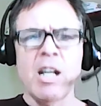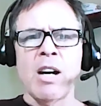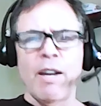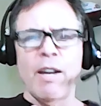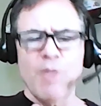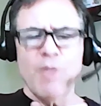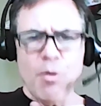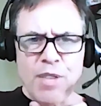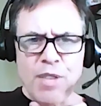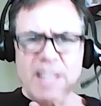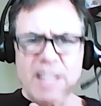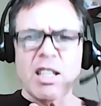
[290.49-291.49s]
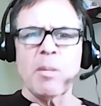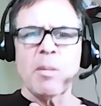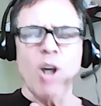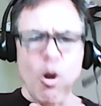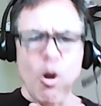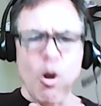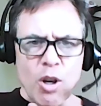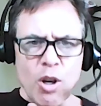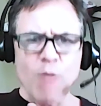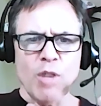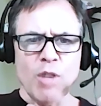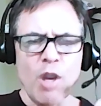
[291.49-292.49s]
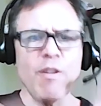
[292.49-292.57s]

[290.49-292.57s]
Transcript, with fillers: If you think something over and over and over,